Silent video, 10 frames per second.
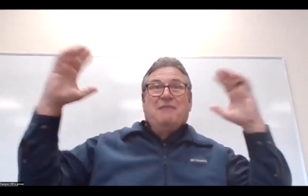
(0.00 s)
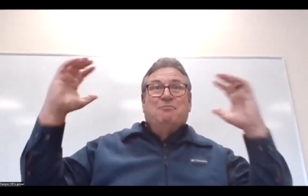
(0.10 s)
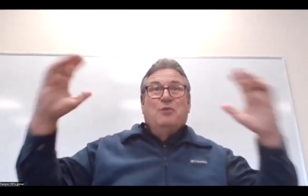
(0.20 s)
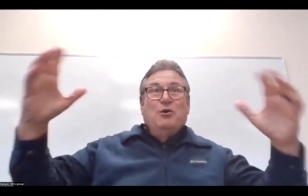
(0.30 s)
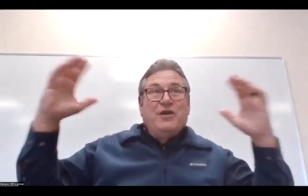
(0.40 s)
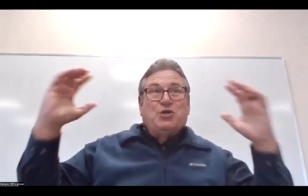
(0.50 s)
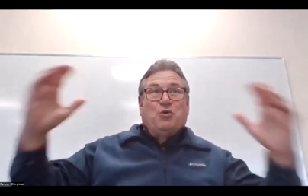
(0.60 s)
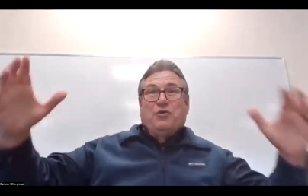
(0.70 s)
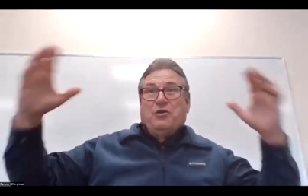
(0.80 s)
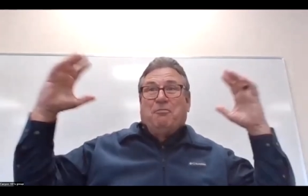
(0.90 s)
at moving
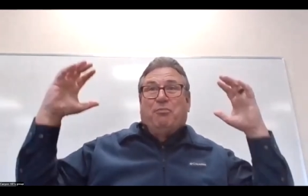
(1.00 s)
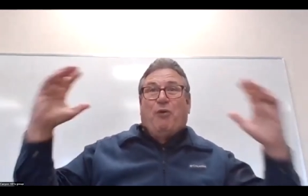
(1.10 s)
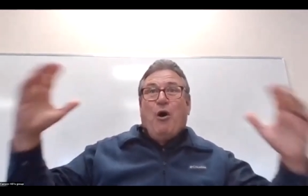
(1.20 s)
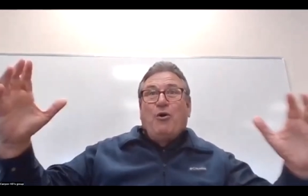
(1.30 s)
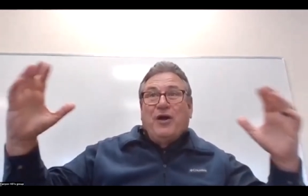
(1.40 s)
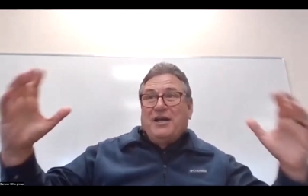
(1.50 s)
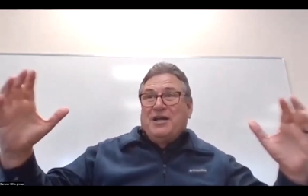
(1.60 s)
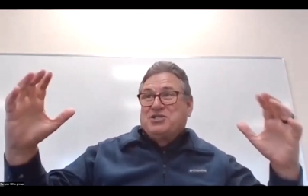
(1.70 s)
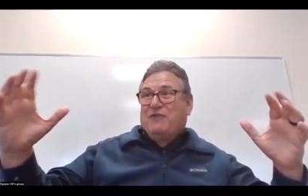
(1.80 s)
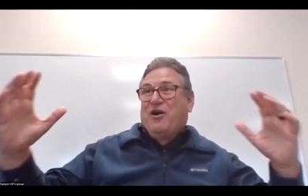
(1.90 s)
toward the
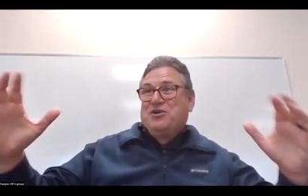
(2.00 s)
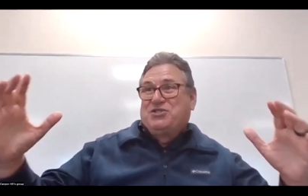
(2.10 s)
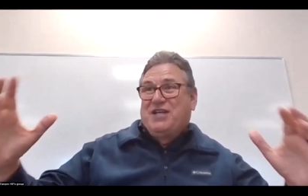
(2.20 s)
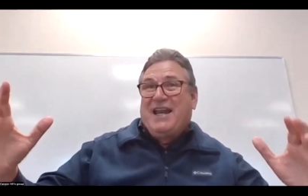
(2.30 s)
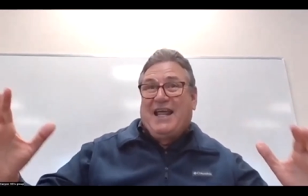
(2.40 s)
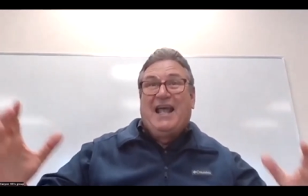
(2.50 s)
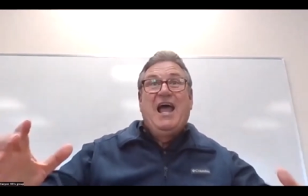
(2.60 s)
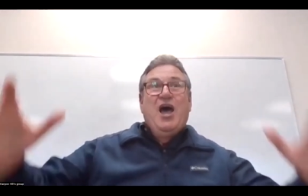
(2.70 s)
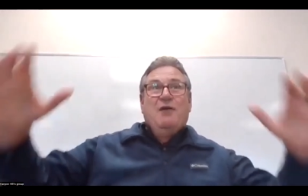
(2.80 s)
brokenness of our city,